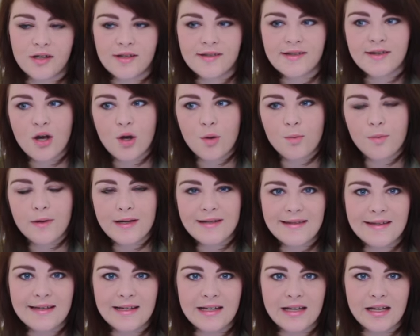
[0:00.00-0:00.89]
So
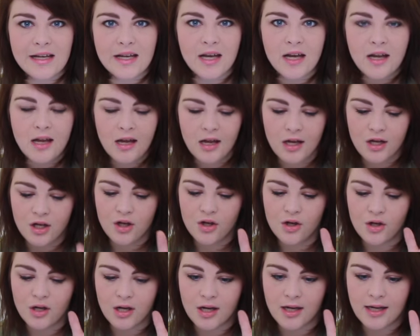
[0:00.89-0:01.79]
basically,
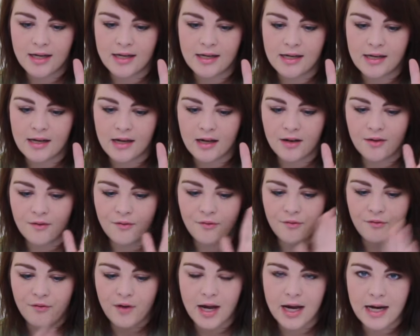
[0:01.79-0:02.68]
you can
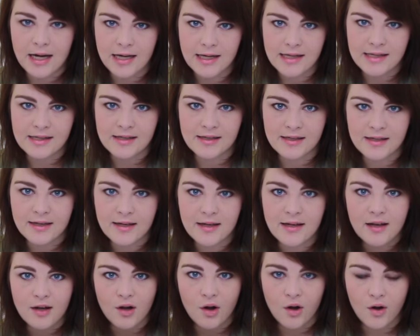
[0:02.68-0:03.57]
find
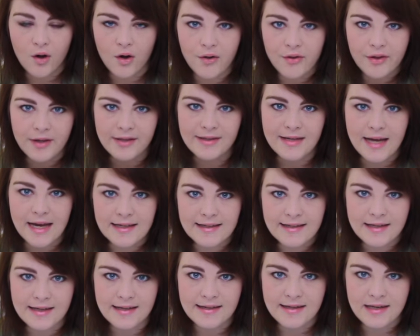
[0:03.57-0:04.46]
all the
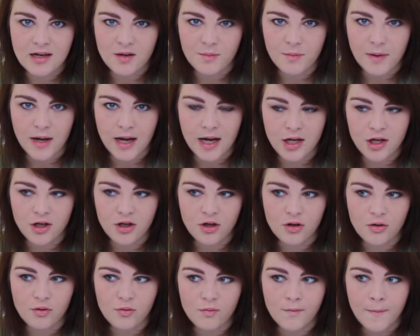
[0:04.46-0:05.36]
taxis nearby
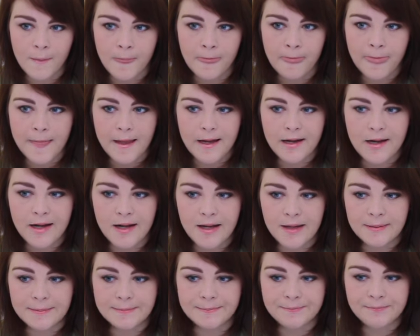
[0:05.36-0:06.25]
you.
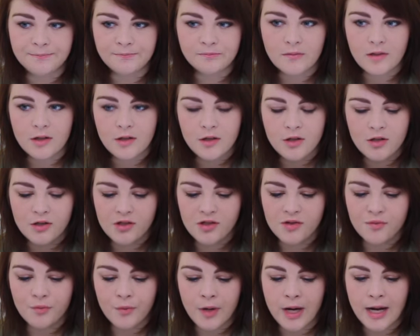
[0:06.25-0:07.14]
You
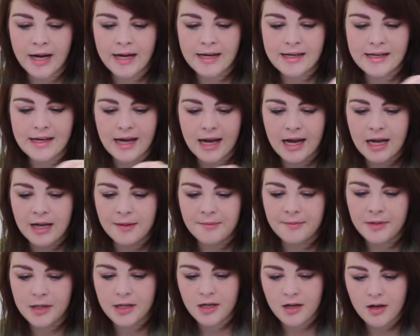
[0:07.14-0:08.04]
just write,
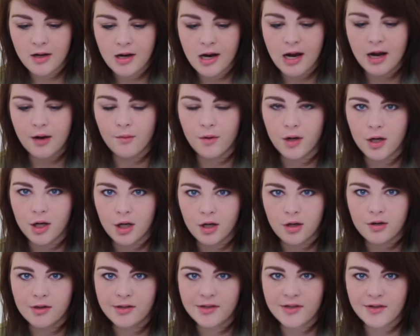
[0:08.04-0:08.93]
I'm here, I want
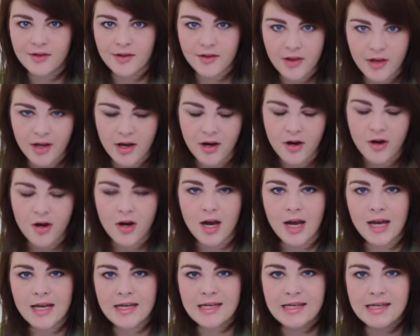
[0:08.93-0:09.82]
to go to there,
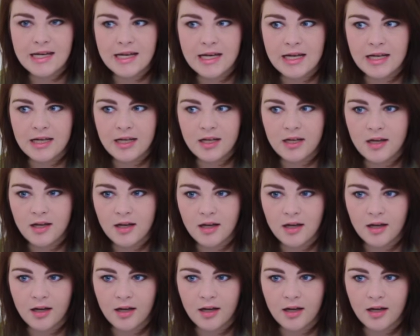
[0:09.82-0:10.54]
and then